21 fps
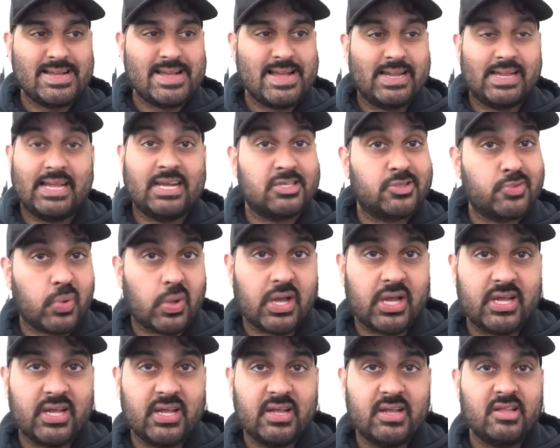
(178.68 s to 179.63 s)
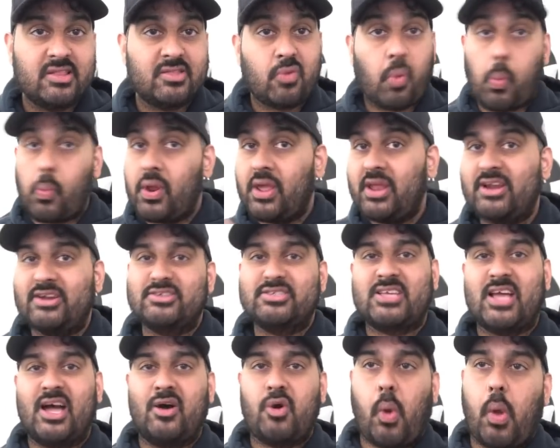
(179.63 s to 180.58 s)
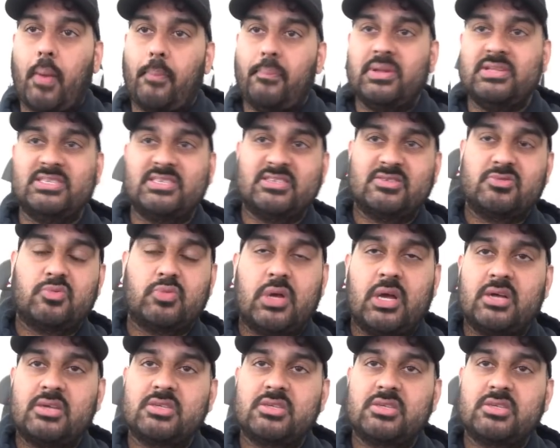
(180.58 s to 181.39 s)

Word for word: Guess what? The Raiders got weapons as well.